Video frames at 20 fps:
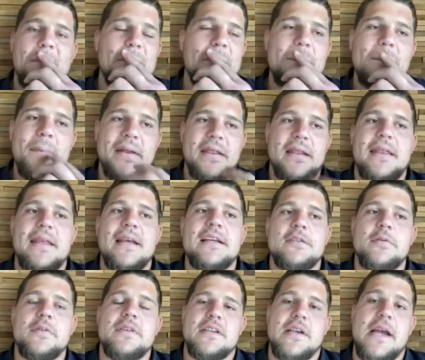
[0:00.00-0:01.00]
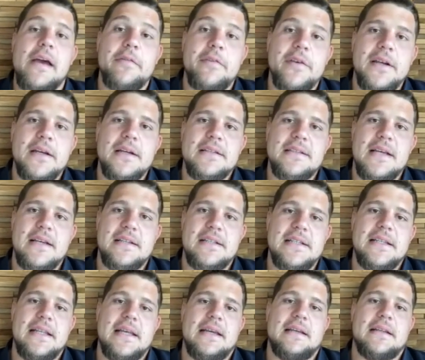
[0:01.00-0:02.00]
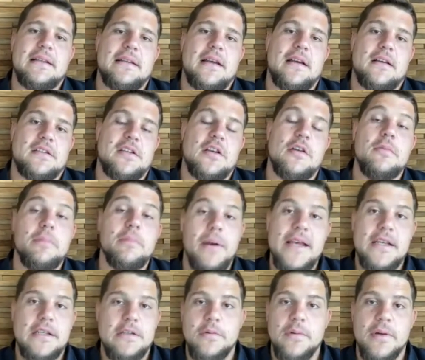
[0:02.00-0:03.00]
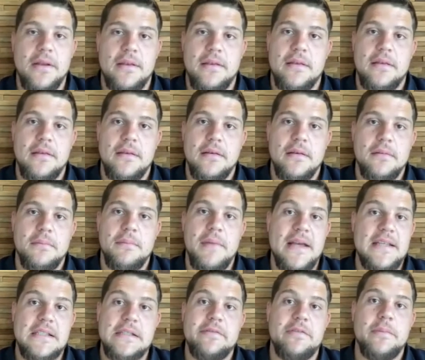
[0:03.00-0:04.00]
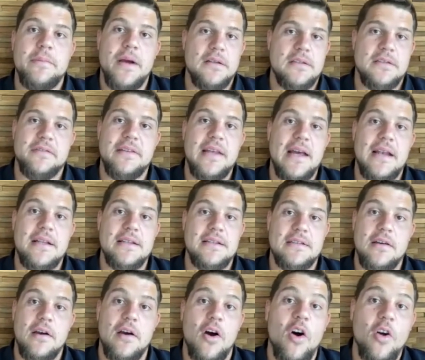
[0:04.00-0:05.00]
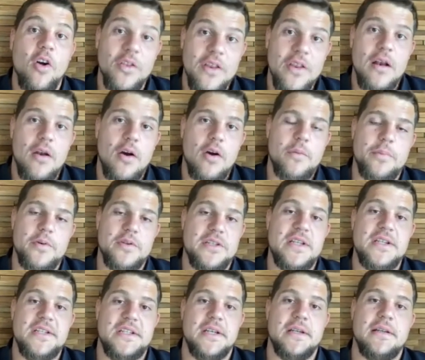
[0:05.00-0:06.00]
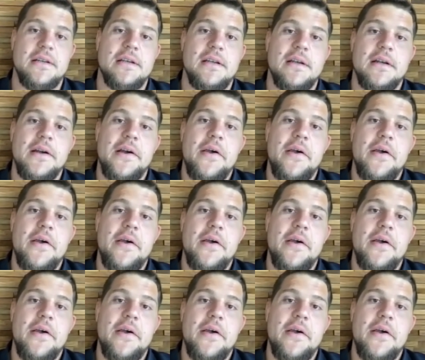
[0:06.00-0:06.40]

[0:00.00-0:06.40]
but the thing is with South Africa is actually they are so blessed with massive amounts of talents on the lock position.